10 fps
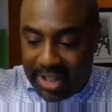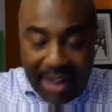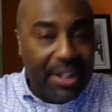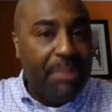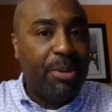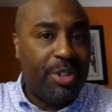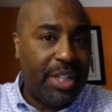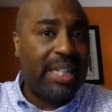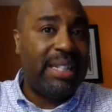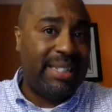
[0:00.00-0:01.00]

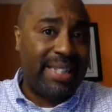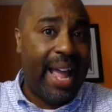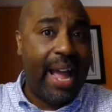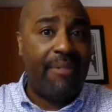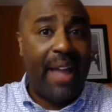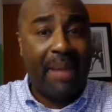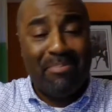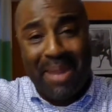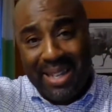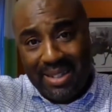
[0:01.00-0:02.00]
70% of the staff
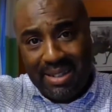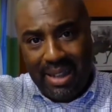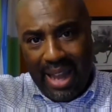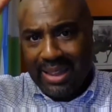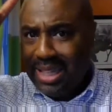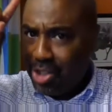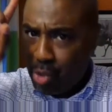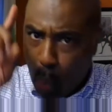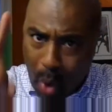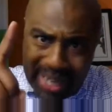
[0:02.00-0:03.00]
had missed at
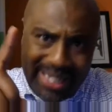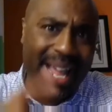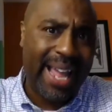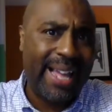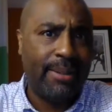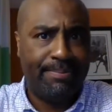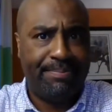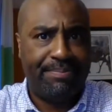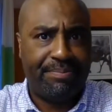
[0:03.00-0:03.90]
least one day